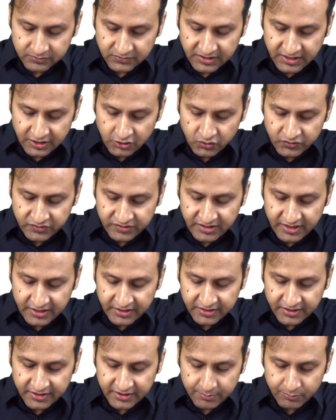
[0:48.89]
Can you see
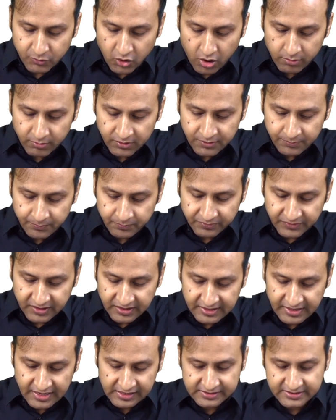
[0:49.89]
anything abnormal?
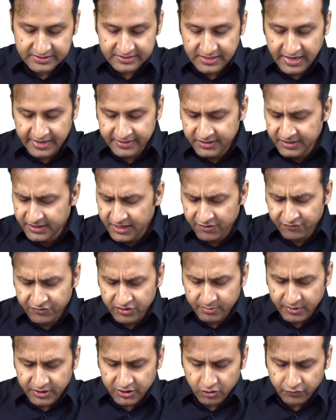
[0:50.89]
Yes, I think
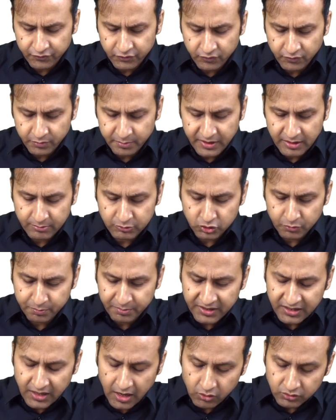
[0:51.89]
everybody of you would be able to
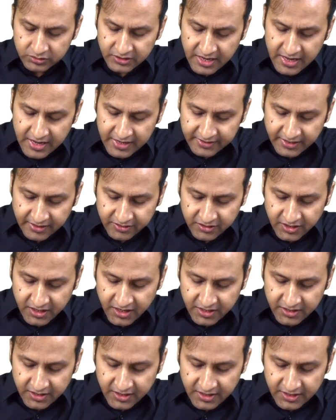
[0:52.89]
pick out that
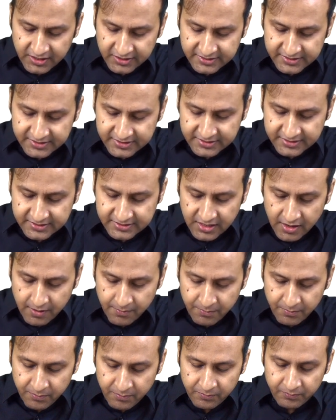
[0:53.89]
there is
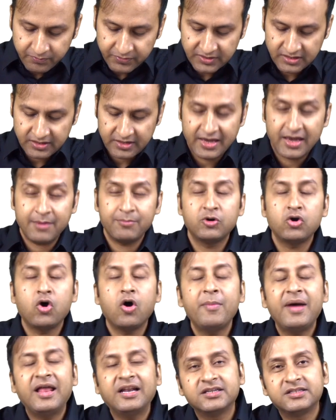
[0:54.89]
some
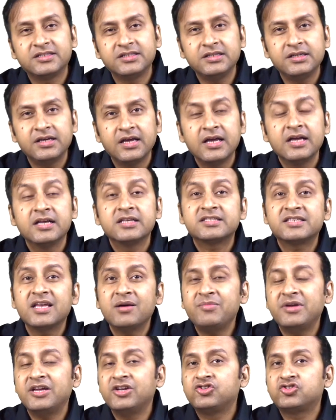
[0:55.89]
abnormality, some
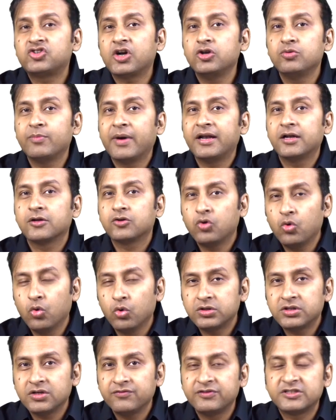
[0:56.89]
intraluminal
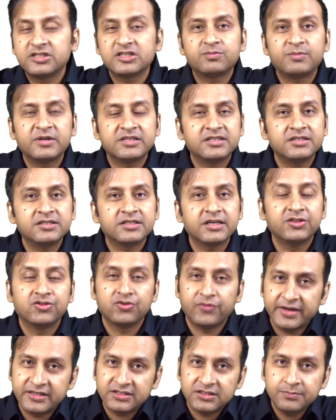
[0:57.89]
growth which is present in the
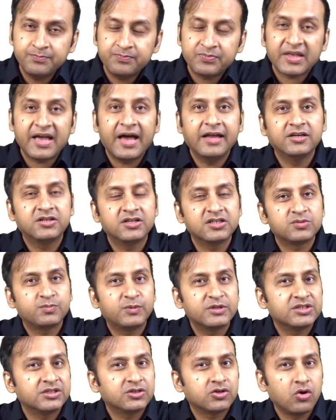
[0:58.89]
rectum, and it is
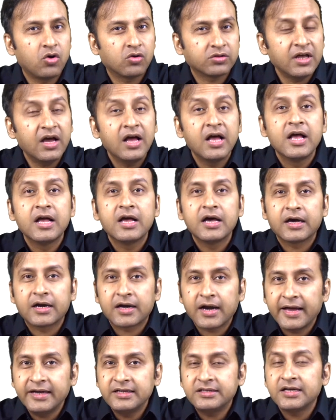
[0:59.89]
present along the
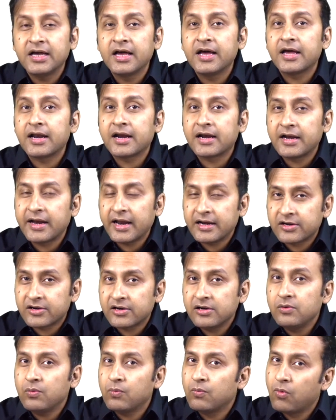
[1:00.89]
right
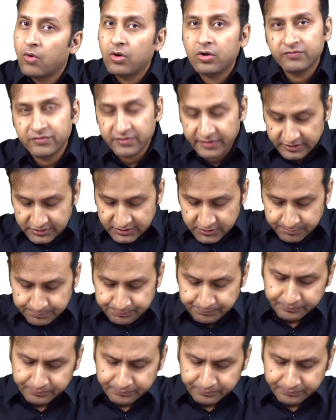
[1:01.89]
lateral wall of the rectum.